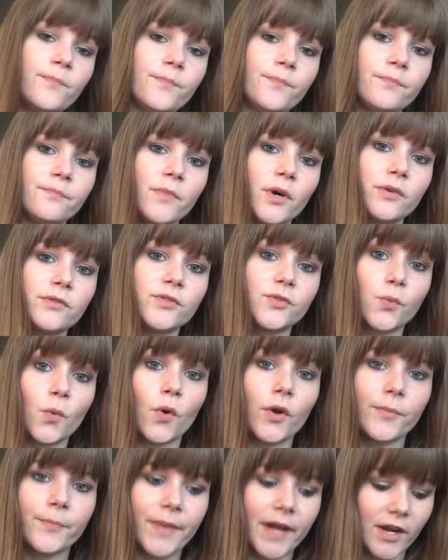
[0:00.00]
most
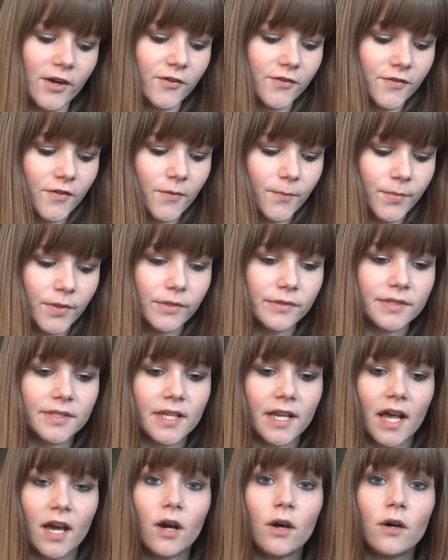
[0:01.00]
worn pair of boots
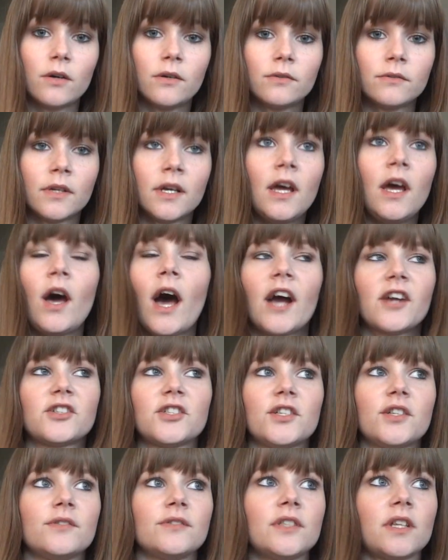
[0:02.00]
that I own.
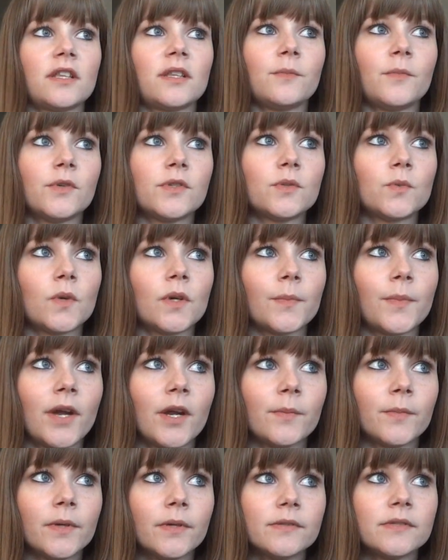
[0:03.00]
Actually, no, it's not the most worn
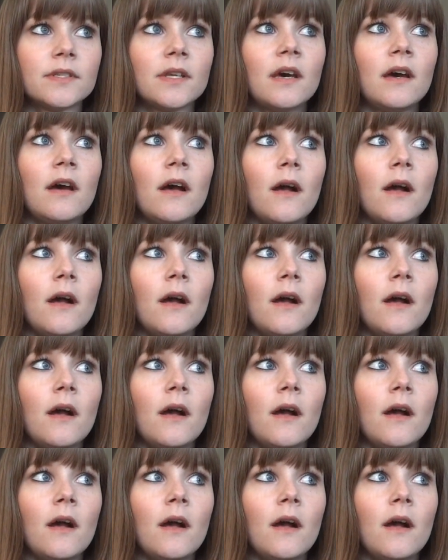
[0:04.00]
pair of boots.